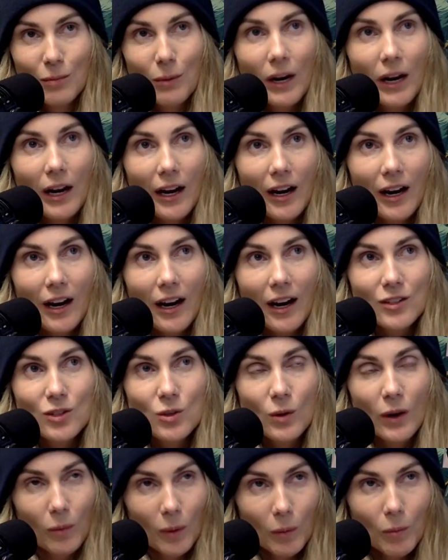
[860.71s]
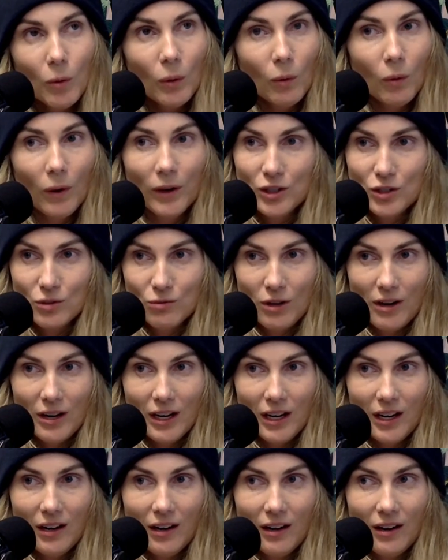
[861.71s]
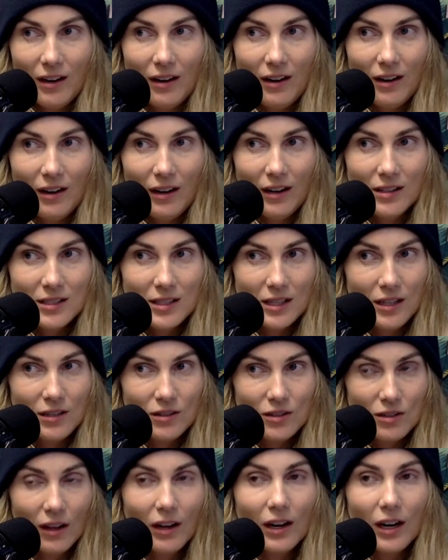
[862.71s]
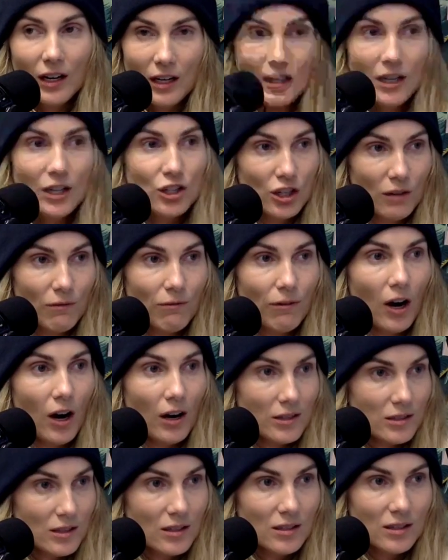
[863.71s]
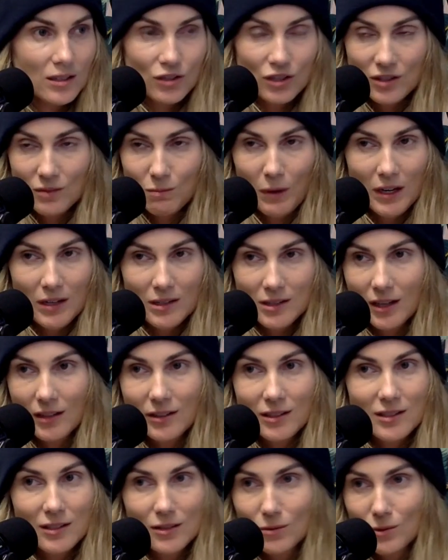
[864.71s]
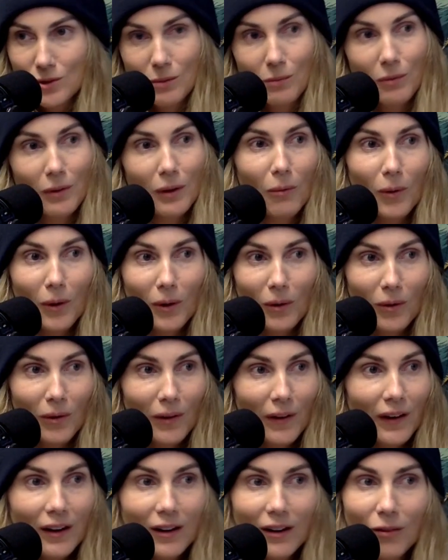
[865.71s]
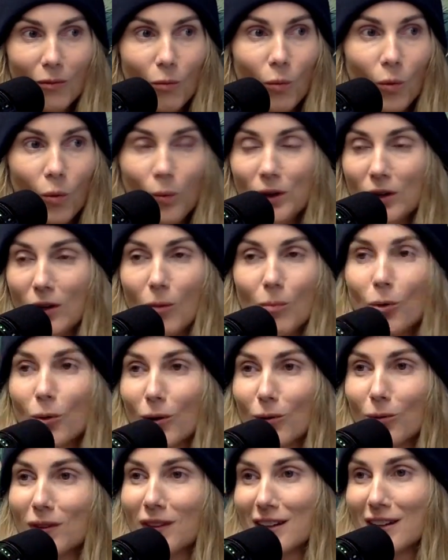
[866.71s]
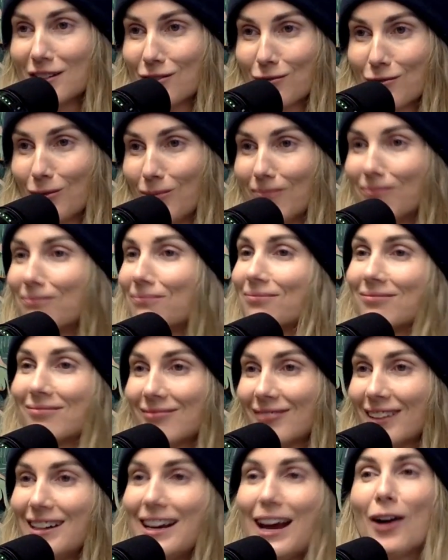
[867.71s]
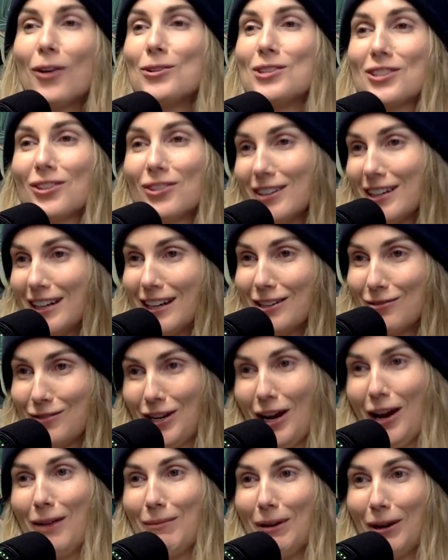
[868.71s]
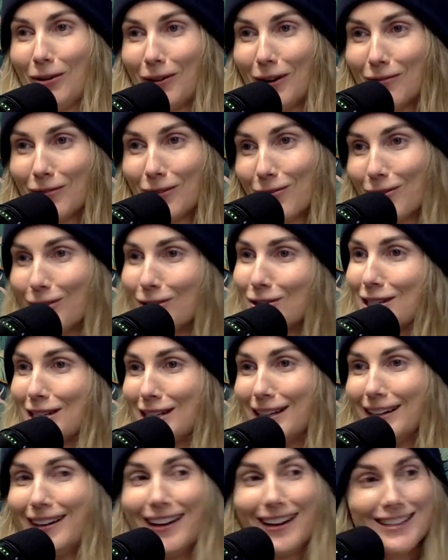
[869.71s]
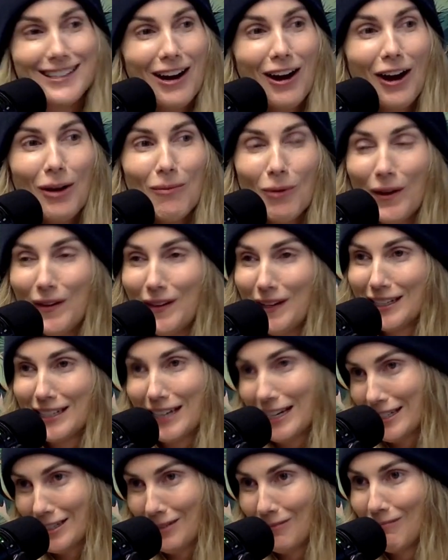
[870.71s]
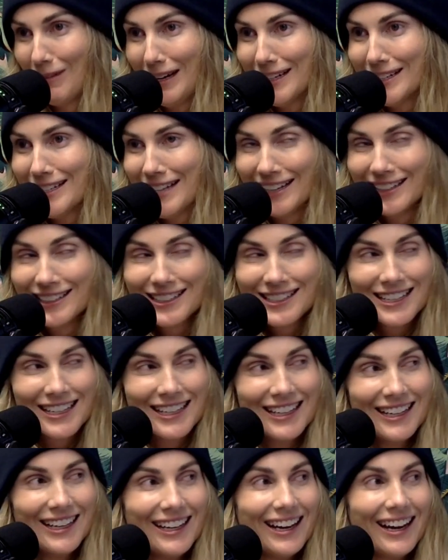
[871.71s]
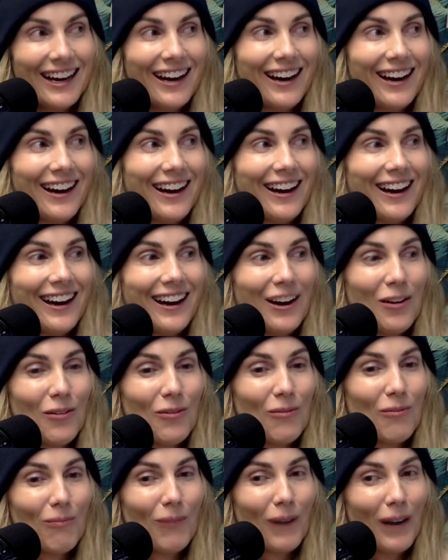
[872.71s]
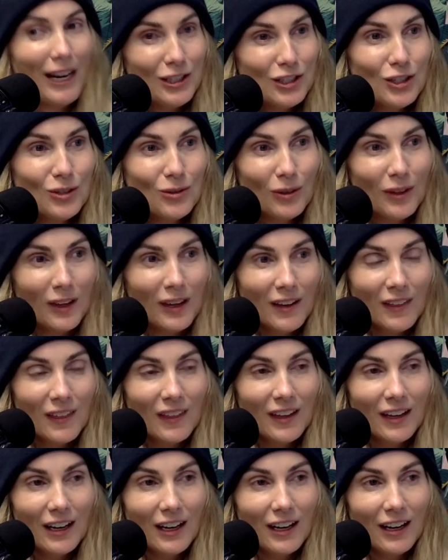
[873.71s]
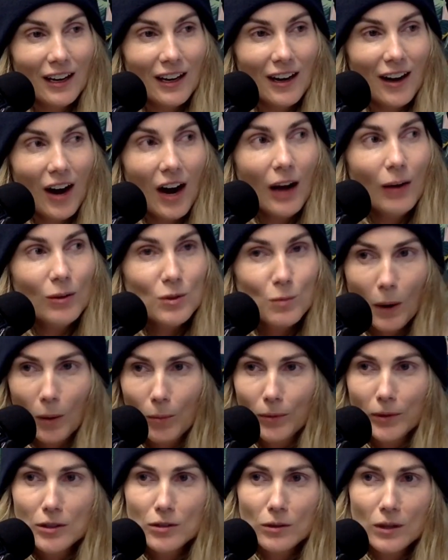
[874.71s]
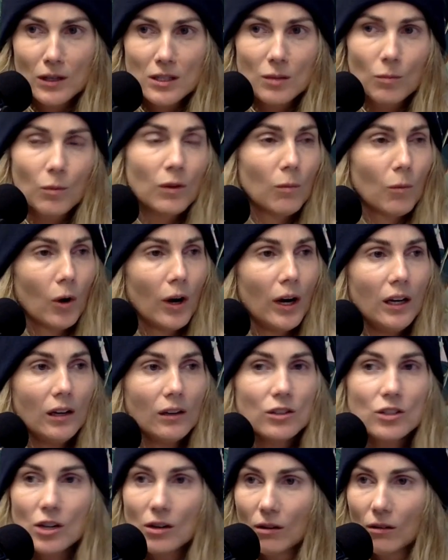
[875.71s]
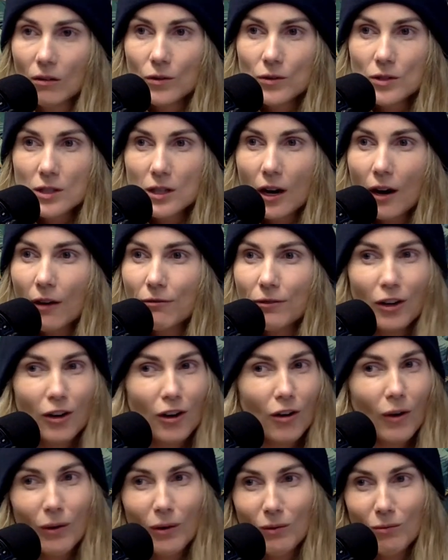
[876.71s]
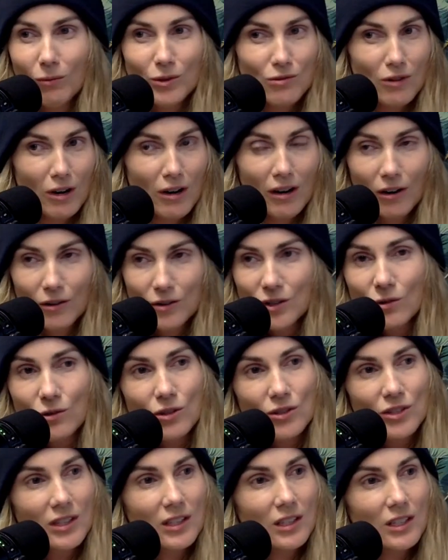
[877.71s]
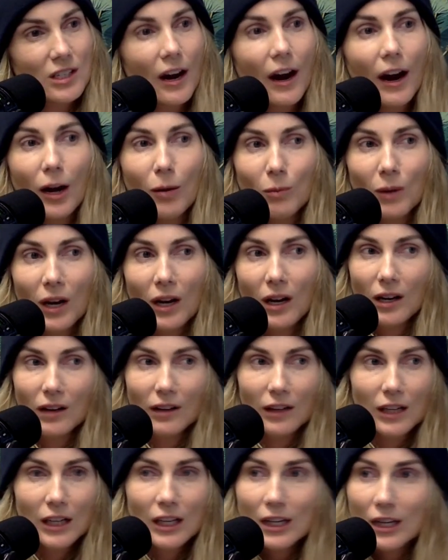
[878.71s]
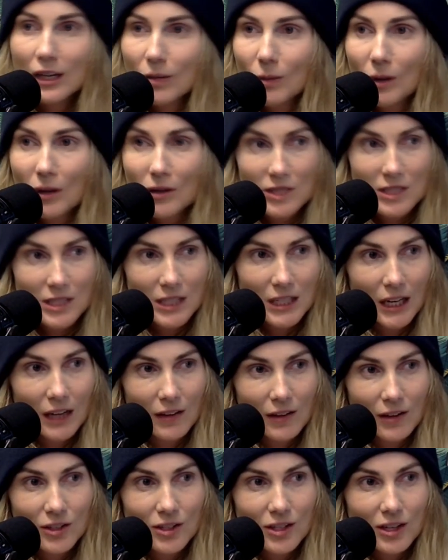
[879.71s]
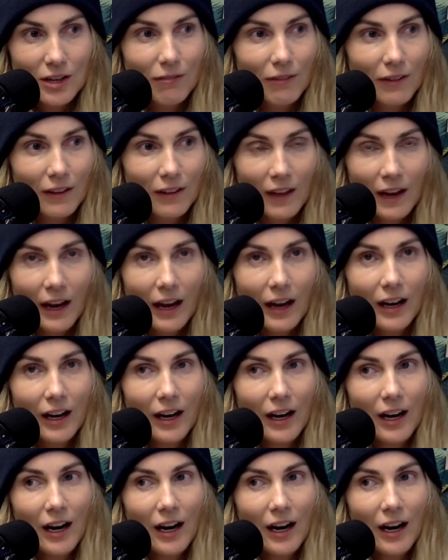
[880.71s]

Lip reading: So I remember we wanted to run it as an initiative for us, because it just makes sense. This was something where we're like, we'll be on board with this from now until the end of time. I don't ever foresee a time when it doesn't make sense. But I do think that I was probably doing some of the more internal stuff. I was running our socials at the time, getting emails together, stuff like that.